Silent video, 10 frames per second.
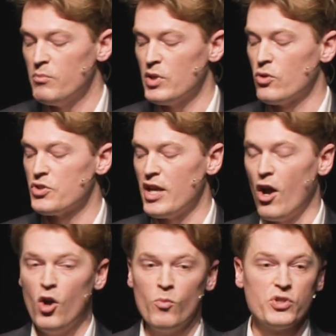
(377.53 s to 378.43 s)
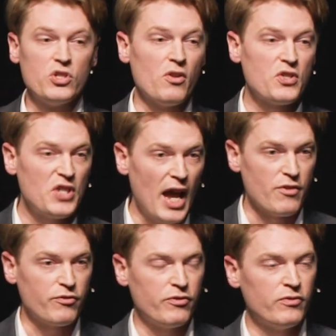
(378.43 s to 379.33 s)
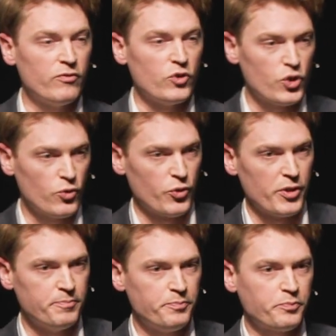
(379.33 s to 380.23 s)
because their home was not safe for children.